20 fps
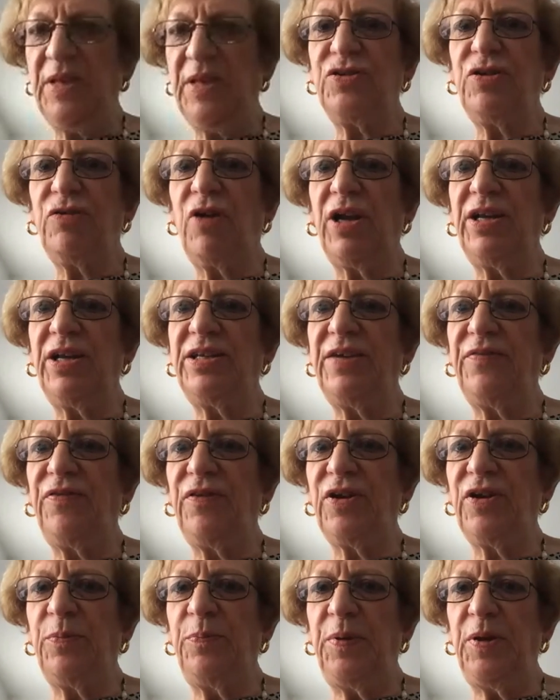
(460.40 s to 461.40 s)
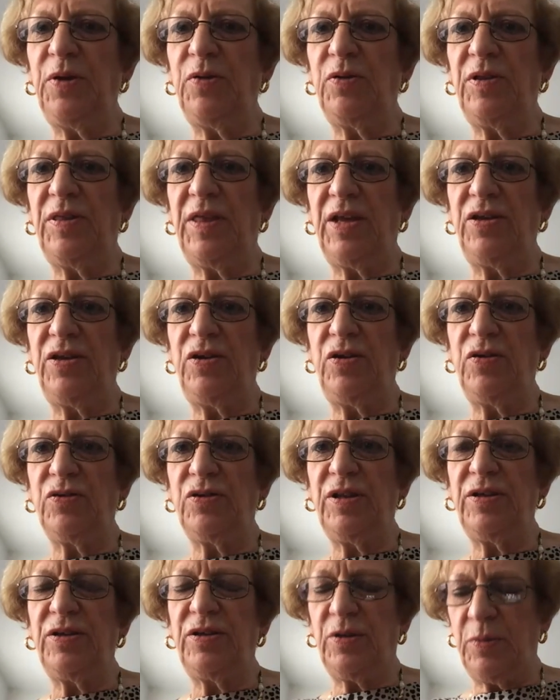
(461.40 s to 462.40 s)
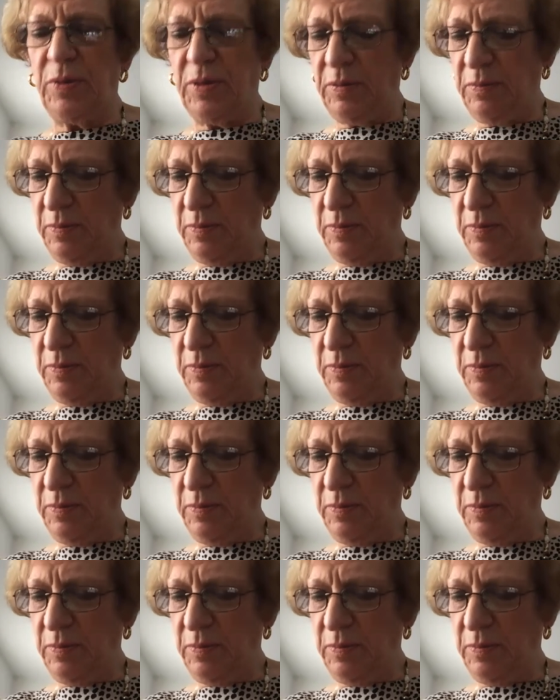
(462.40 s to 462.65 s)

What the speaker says: because you're on a different computer than you usually do.